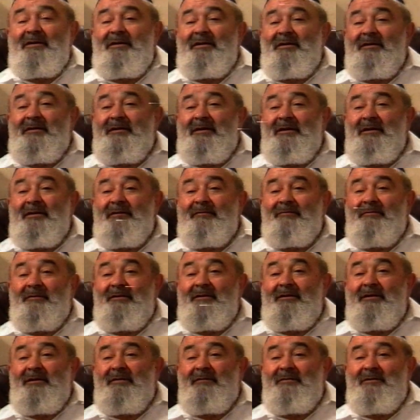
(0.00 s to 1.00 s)
that anyone
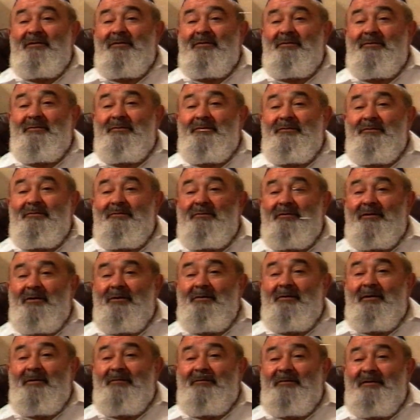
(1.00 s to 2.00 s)
having to grow
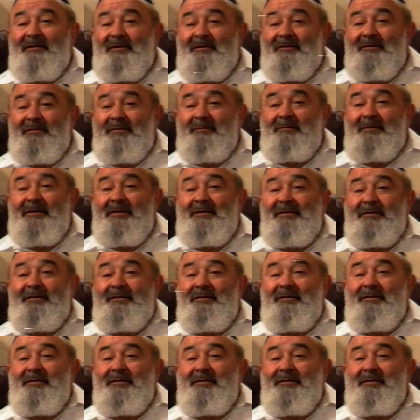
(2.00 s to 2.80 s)
up without a mother,